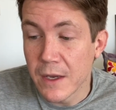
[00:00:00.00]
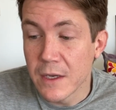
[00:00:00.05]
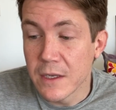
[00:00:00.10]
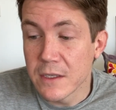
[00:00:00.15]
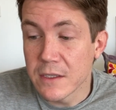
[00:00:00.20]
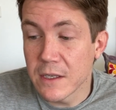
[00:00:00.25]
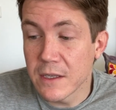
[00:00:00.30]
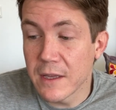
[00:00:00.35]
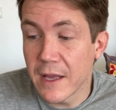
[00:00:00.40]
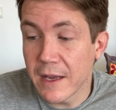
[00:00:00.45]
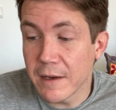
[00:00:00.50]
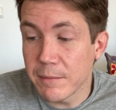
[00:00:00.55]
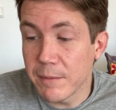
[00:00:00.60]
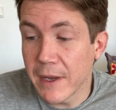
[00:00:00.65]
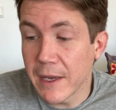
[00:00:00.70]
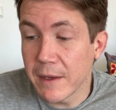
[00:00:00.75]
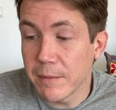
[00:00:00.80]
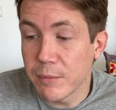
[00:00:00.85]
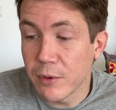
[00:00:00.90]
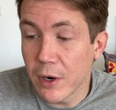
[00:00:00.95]
So that
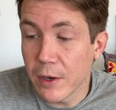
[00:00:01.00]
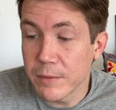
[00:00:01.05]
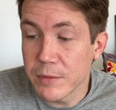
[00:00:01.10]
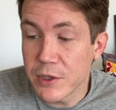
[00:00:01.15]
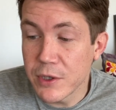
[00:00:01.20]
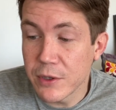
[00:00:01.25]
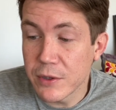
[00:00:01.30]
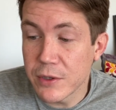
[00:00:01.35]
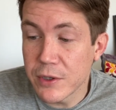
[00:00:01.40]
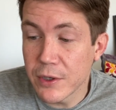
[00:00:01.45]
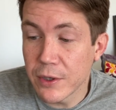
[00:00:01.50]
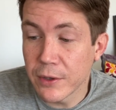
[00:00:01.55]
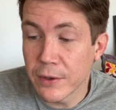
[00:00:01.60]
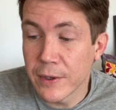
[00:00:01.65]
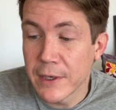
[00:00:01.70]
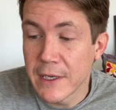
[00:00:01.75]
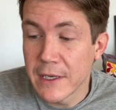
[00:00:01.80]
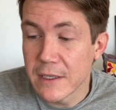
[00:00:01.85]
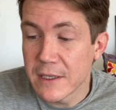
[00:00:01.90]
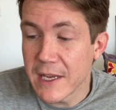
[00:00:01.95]
may prompt you to
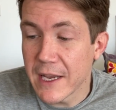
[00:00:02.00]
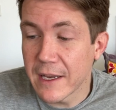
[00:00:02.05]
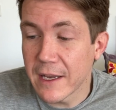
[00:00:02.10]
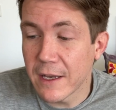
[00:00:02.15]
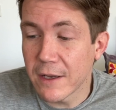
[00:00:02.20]
take